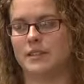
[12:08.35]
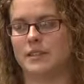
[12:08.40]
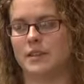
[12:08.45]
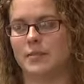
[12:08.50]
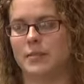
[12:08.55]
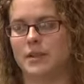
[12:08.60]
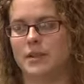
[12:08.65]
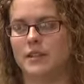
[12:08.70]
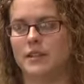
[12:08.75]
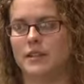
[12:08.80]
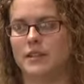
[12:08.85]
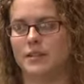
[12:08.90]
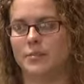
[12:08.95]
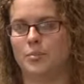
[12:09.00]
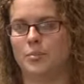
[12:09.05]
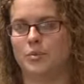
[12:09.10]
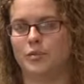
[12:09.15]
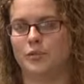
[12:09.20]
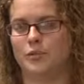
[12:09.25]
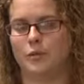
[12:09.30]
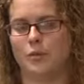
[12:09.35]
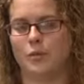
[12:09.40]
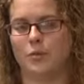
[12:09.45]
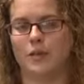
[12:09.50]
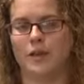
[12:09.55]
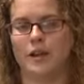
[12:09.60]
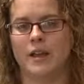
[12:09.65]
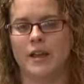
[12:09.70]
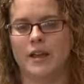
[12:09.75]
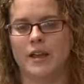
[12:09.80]
the ability to put
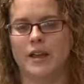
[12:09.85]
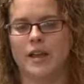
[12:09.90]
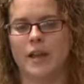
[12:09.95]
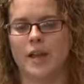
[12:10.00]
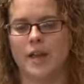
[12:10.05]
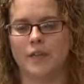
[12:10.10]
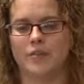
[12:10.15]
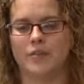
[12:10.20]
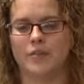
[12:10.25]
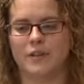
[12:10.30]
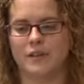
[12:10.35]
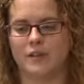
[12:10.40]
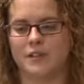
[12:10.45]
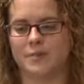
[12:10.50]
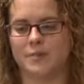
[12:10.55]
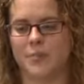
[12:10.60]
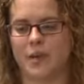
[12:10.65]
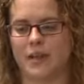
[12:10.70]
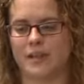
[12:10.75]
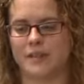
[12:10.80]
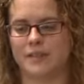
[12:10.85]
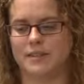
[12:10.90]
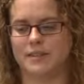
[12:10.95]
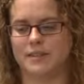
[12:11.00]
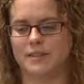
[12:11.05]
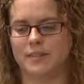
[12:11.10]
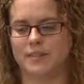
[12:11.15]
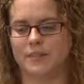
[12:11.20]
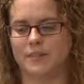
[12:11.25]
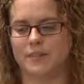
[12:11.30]
forward
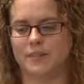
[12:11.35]
evidence-based